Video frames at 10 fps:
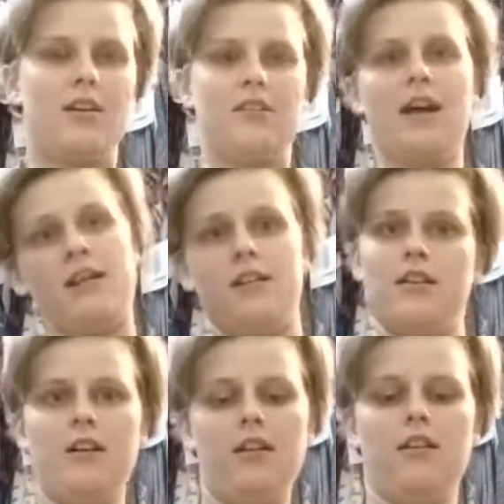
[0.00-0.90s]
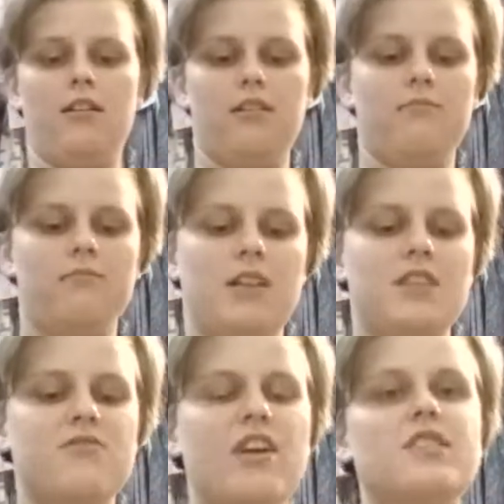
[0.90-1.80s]

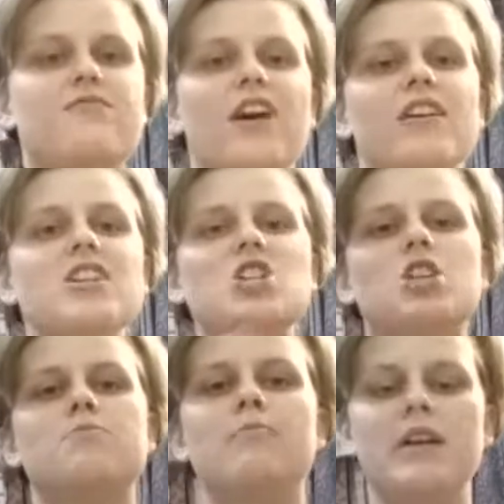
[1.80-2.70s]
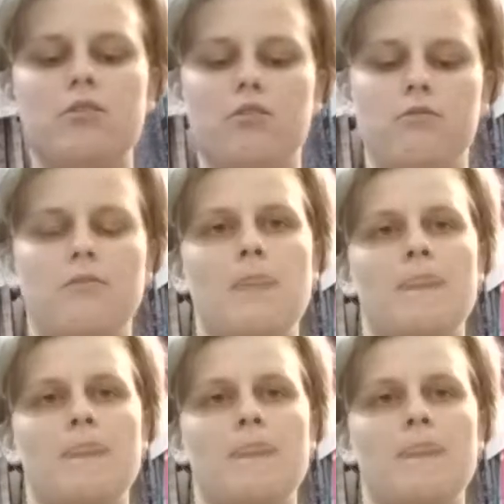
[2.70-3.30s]
It's very judgmental,